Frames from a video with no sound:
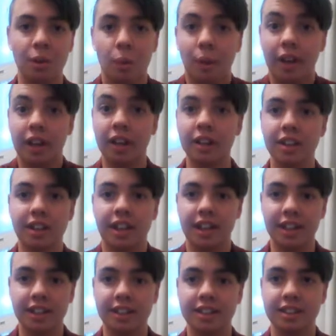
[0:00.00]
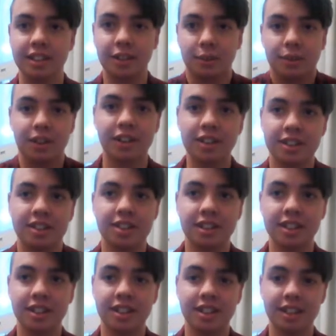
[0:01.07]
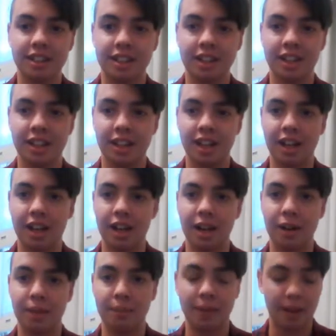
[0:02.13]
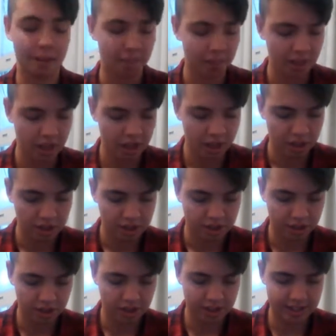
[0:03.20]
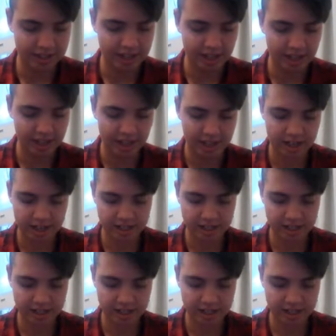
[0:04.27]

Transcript: wing it and it works. Yeah, so there's that.